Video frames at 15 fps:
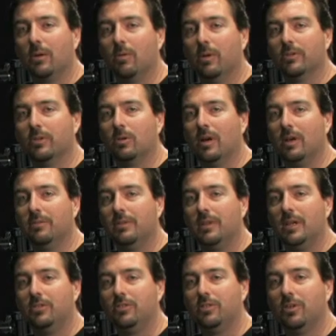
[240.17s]
that wasn't quite
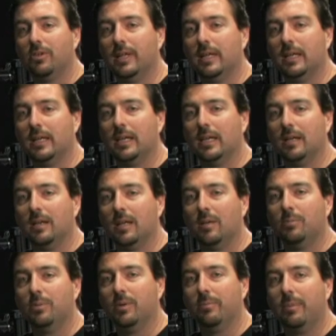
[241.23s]
finished so they could get
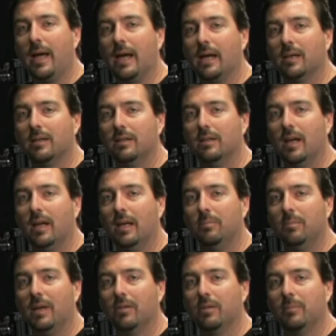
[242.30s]
input back
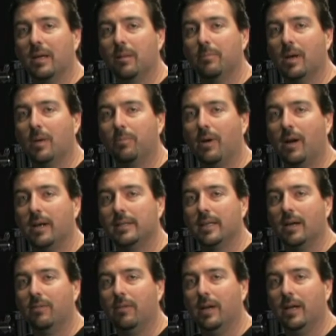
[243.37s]
and be able to make a better product
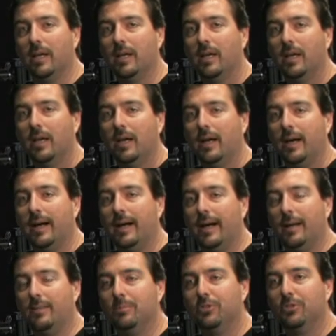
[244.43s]
that way.
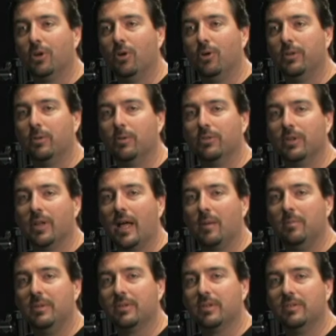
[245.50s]
So there was a lot
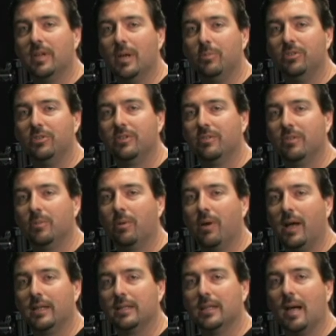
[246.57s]
of misconceptions of the
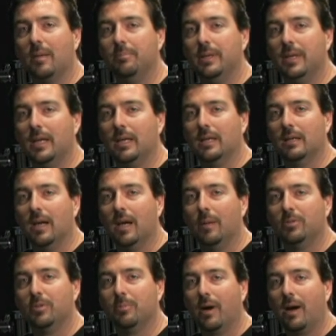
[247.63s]
product not being
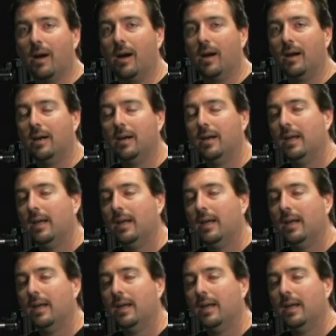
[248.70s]
up to par.